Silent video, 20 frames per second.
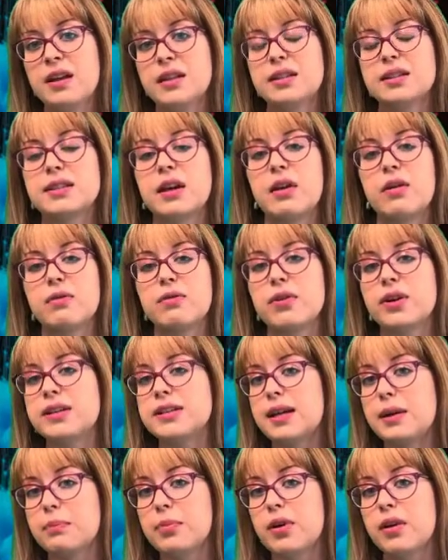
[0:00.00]
So for
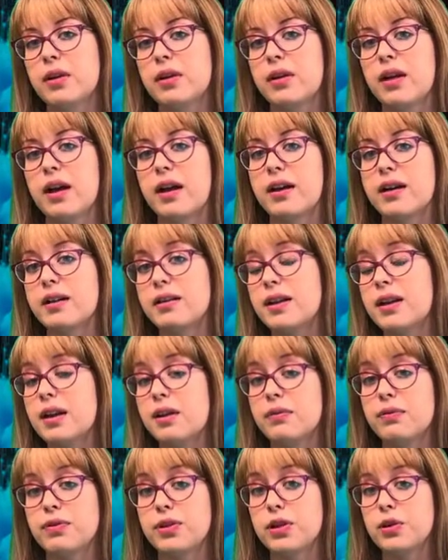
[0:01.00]
example, uh,
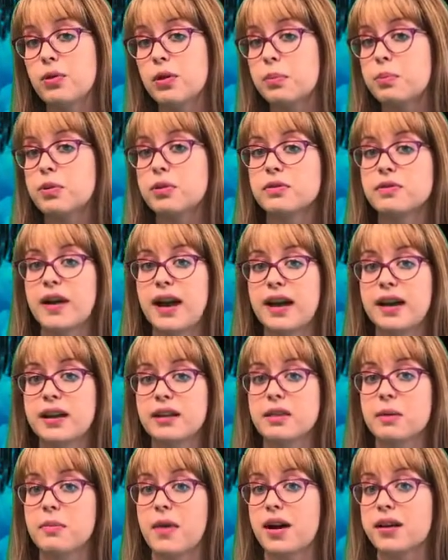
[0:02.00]
if you are
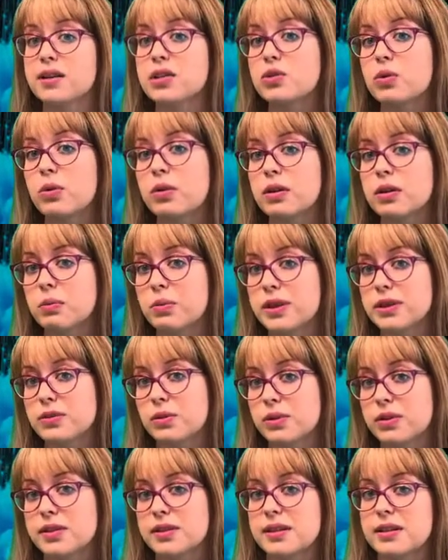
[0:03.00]
providing the monetary
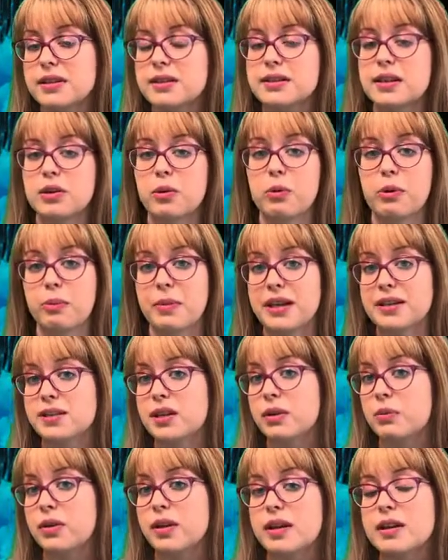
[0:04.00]
resources in a
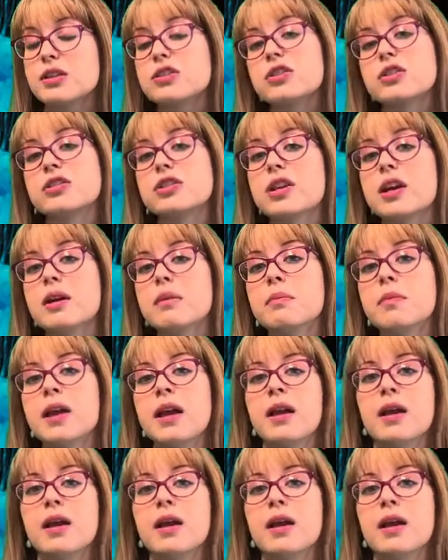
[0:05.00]
romantic relationship